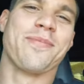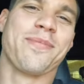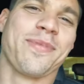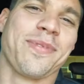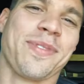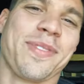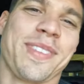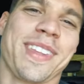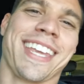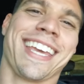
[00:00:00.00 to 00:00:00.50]

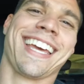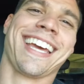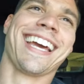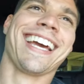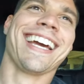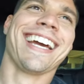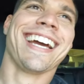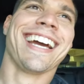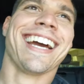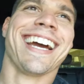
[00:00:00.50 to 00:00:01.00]
he didn't
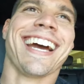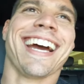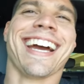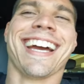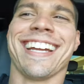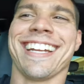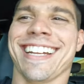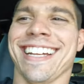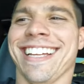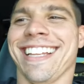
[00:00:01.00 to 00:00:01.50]
ask for my
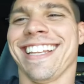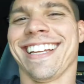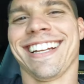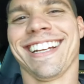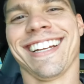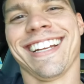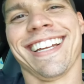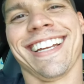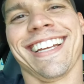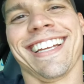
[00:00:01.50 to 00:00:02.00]
permission either.
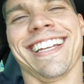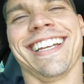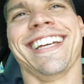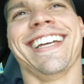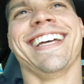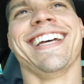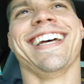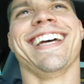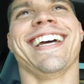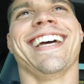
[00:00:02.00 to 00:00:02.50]
He just did
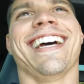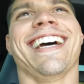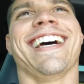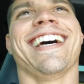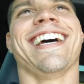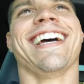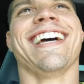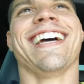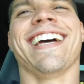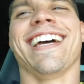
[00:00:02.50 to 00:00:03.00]
it and called
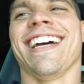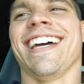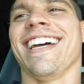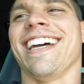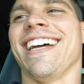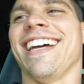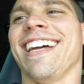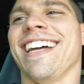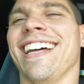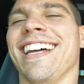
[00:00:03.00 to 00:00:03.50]
me, bro.
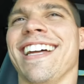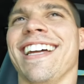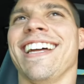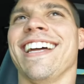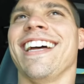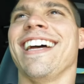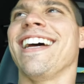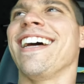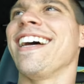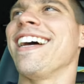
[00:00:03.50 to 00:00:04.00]

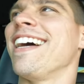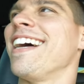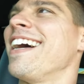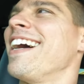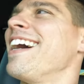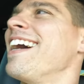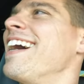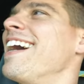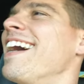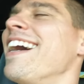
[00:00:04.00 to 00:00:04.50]
Oh,
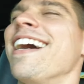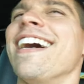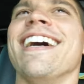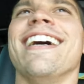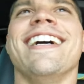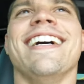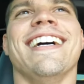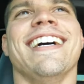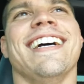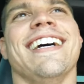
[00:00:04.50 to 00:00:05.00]
chill out.
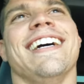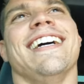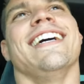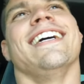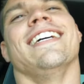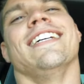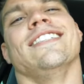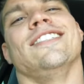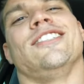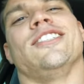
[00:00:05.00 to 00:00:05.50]
Yes,
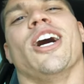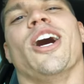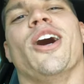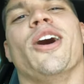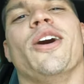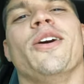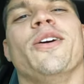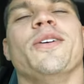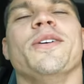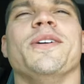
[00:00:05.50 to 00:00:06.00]
you know.
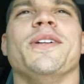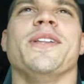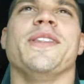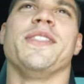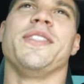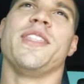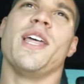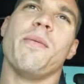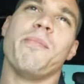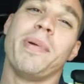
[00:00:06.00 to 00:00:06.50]
so
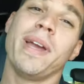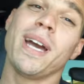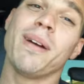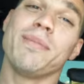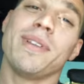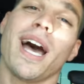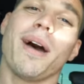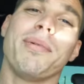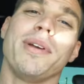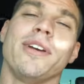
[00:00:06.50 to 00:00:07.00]
the
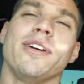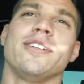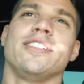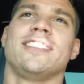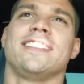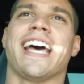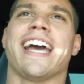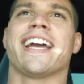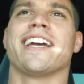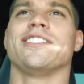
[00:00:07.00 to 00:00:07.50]

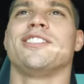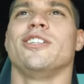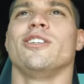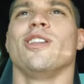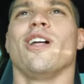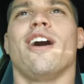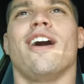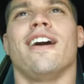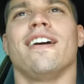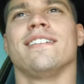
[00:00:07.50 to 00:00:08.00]
BMW's taking too
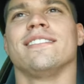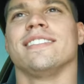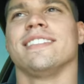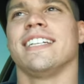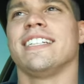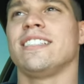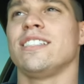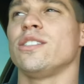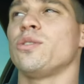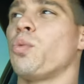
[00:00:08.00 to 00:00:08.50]
long.
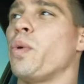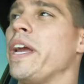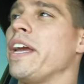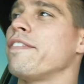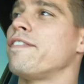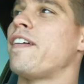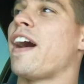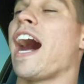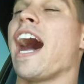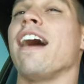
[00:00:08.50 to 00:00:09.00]
This is
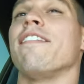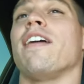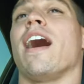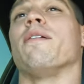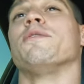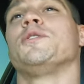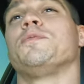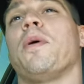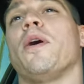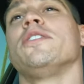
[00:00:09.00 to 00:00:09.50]
week five.
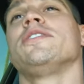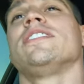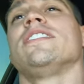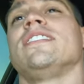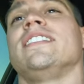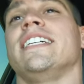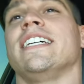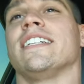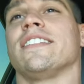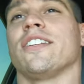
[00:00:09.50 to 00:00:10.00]
I'm supposed to
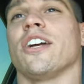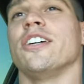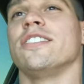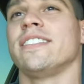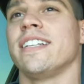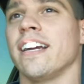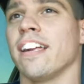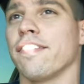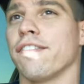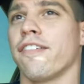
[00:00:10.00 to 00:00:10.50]
see it
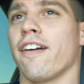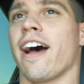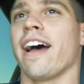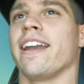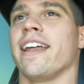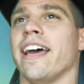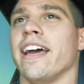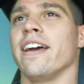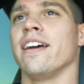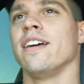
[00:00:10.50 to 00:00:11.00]
Thursday or
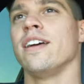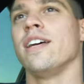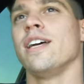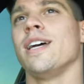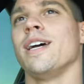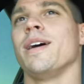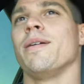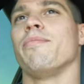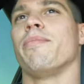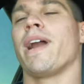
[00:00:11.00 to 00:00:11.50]
Friday,
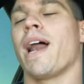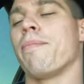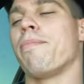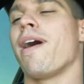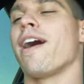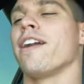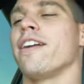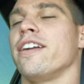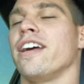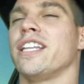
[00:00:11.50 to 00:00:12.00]
but I
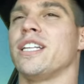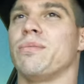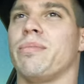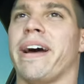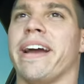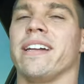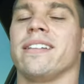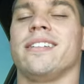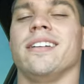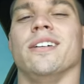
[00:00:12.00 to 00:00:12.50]
bought another
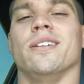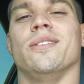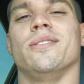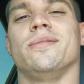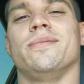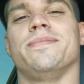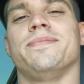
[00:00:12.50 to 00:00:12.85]
bike too.